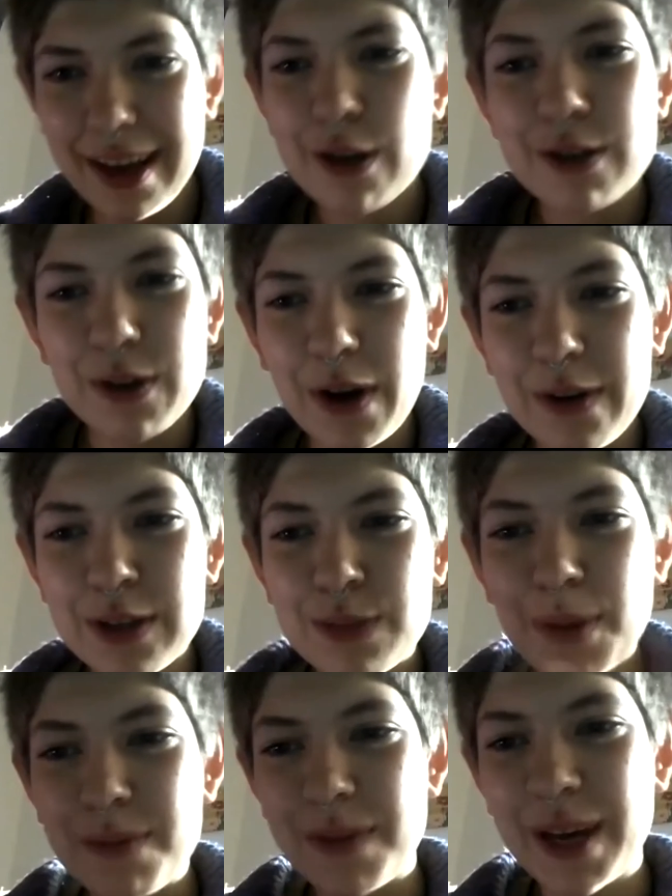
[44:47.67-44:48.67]
So it always
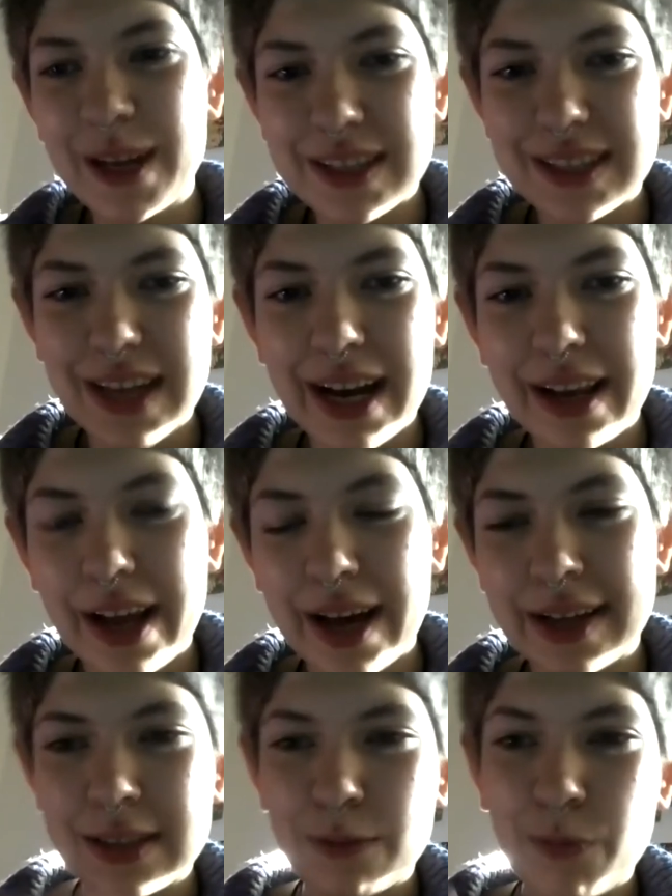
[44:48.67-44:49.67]
put me on the
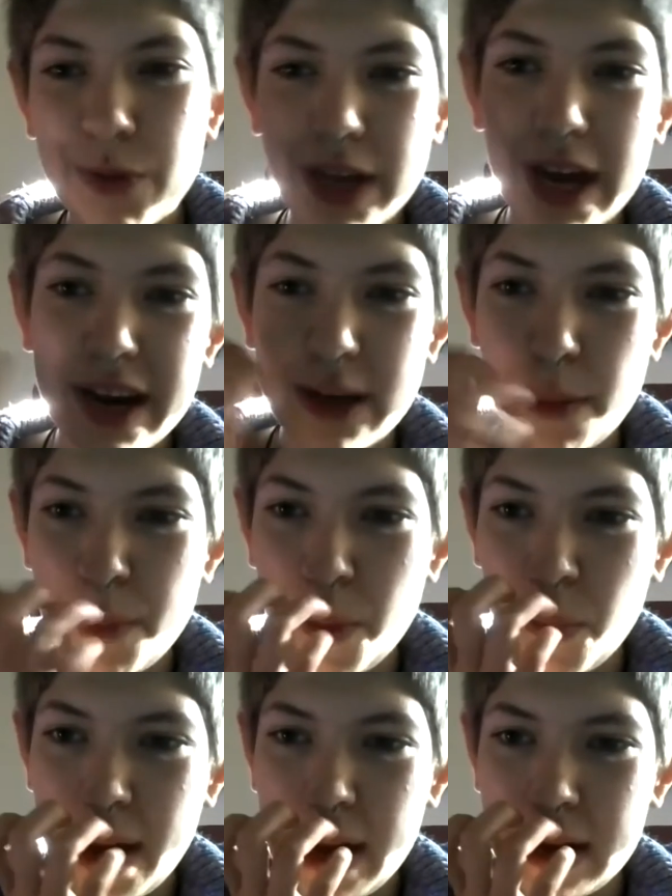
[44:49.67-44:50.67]
sidelines and put that in number
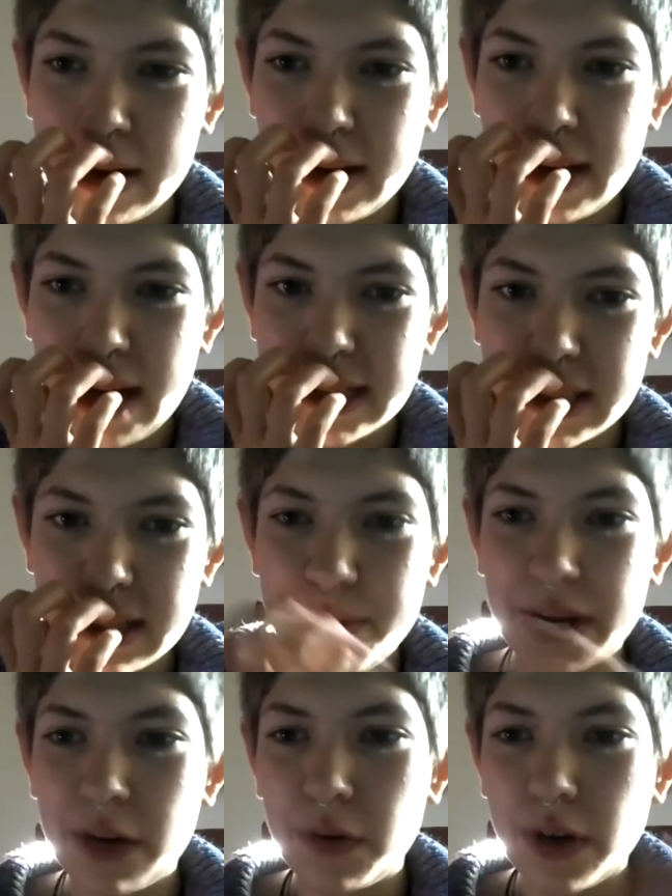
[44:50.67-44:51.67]
one. And
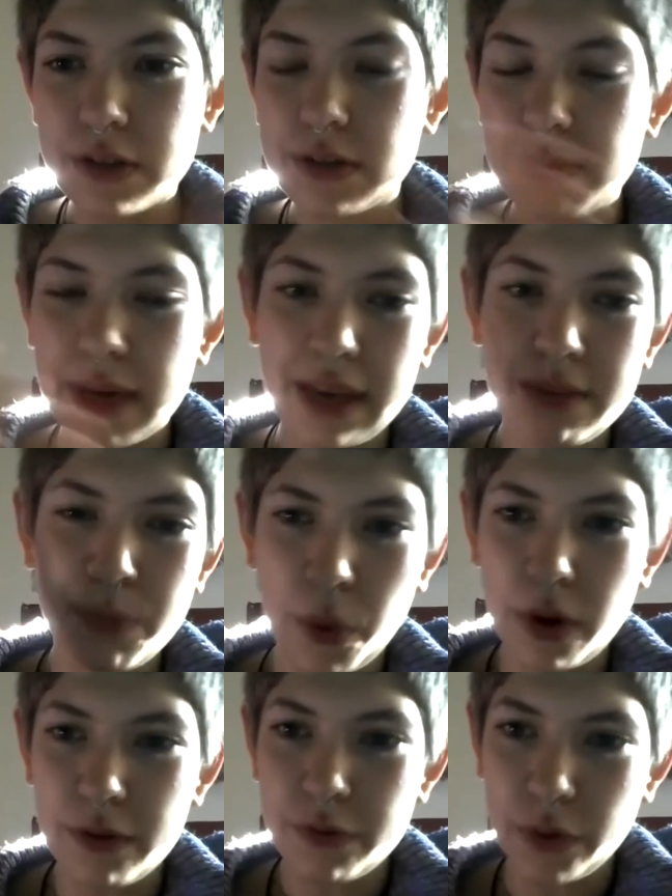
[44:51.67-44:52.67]
but it would also make him
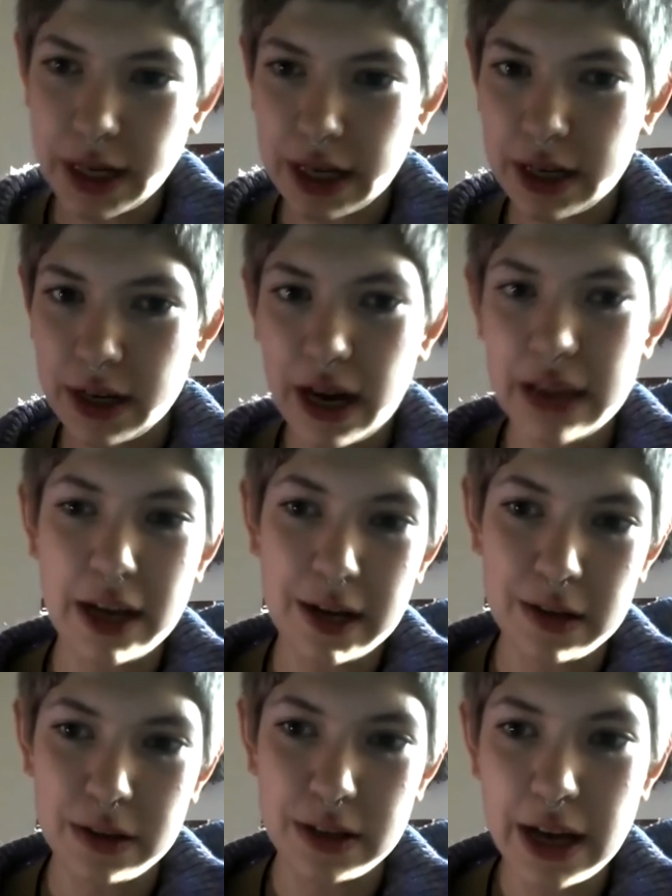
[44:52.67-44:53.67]
more avoidant at the end
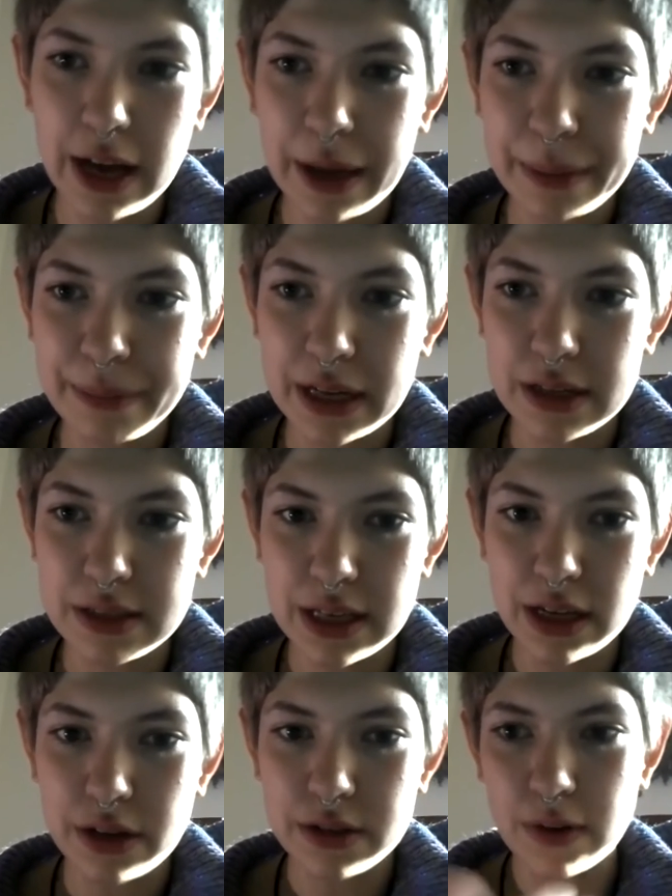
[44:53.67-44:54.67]
of the day because he
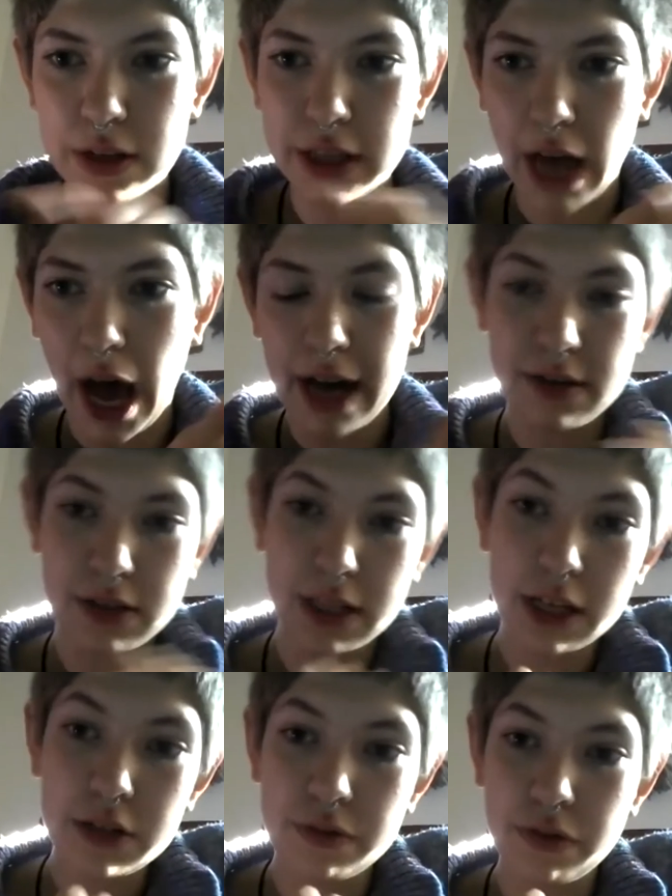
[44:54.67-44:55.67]
also had to hide his
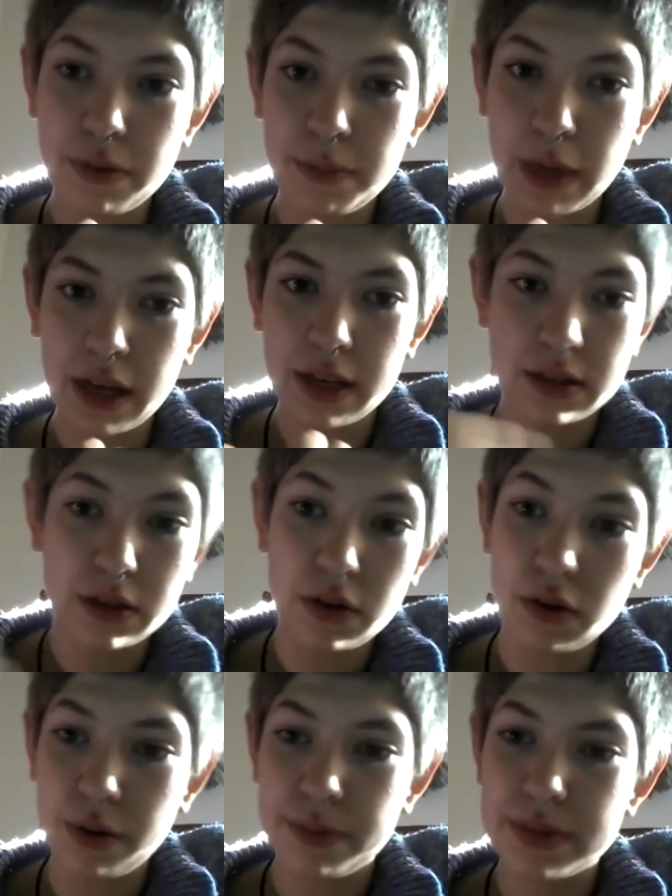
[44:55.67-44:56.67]
addiction from me because he knew
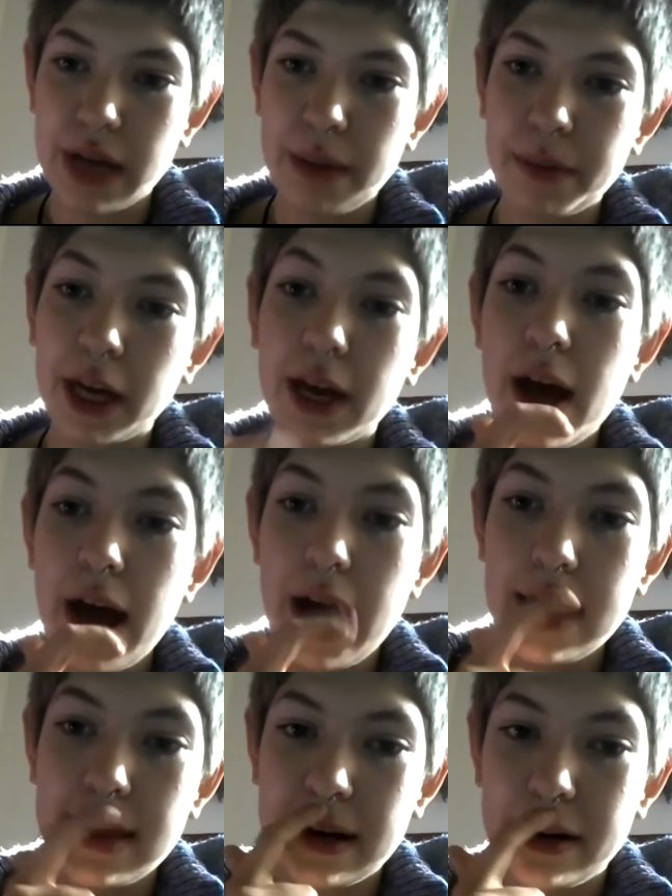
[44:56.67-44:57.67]
it would upset me.
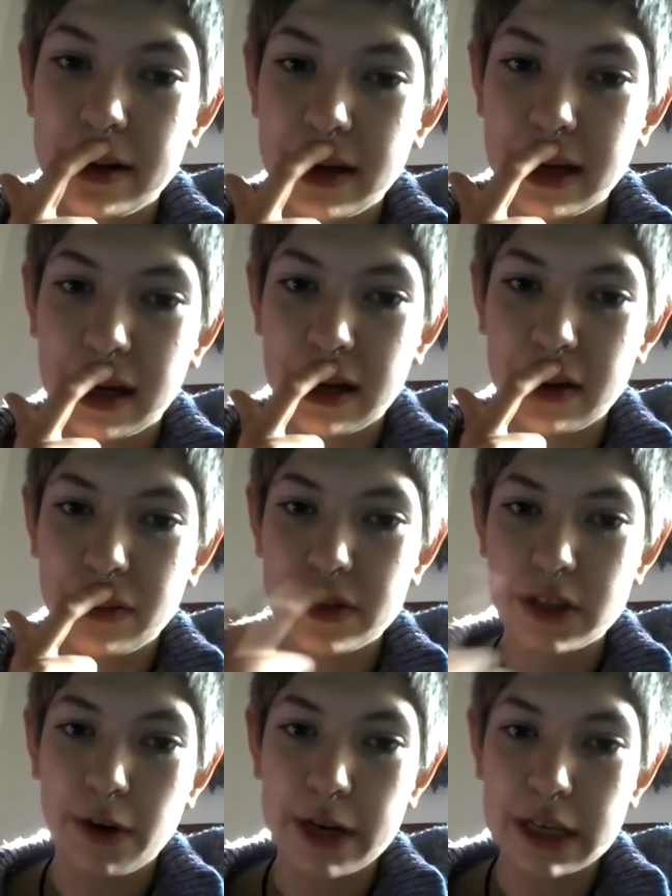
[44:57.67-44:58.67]
And then he was
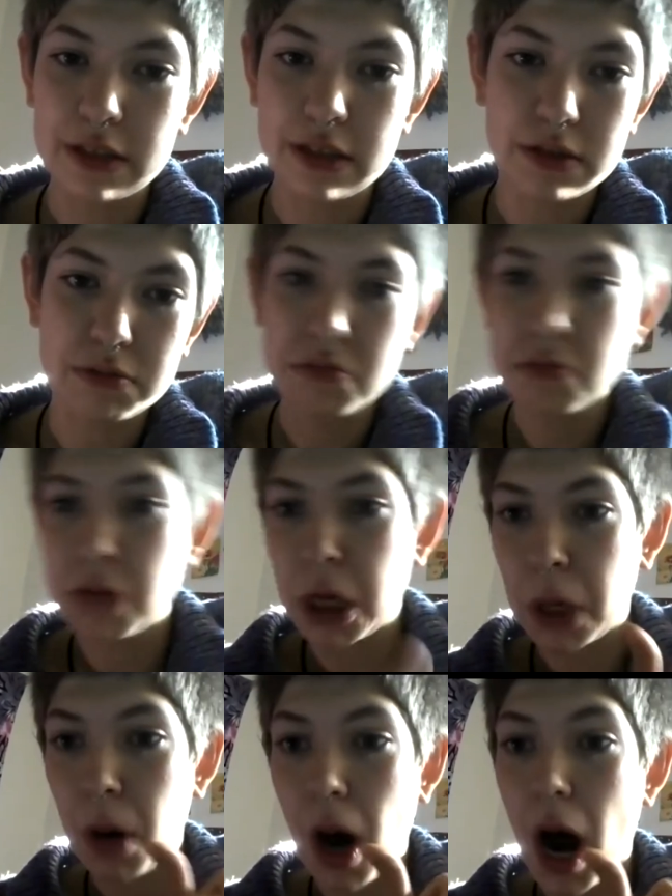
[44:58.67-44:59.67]
always just you
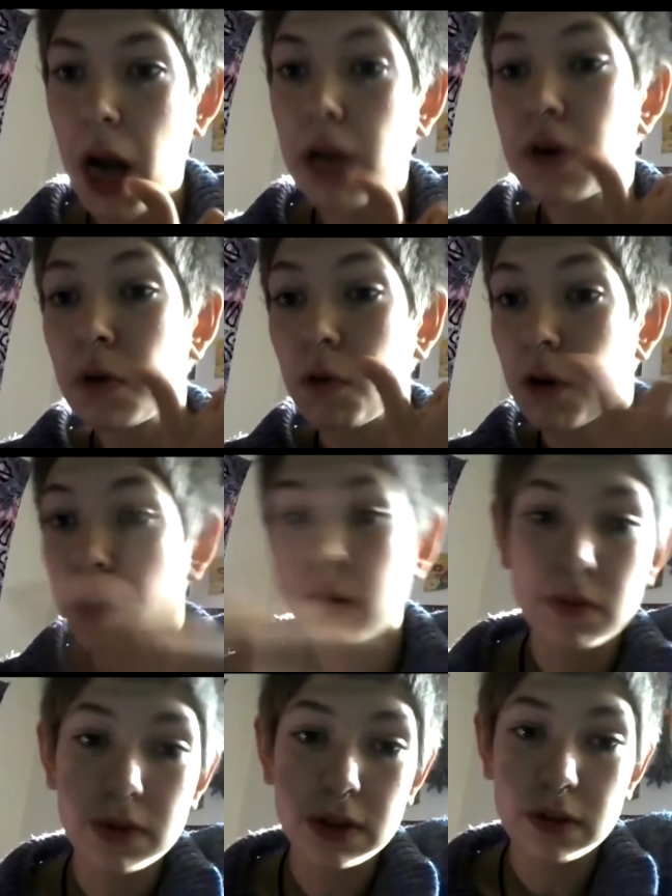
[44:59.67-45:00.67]
know on his own world
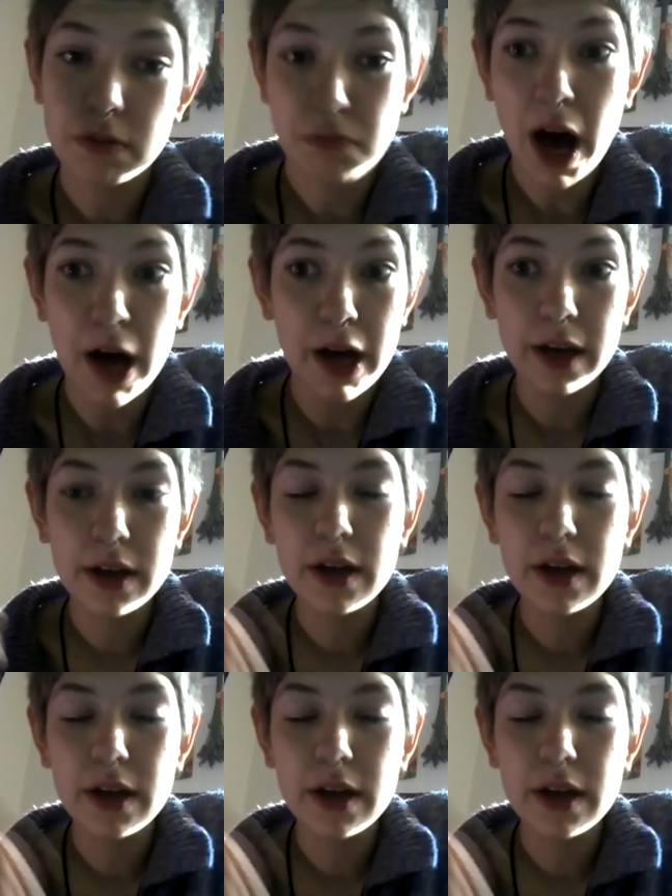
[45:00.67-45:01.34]
with Ty.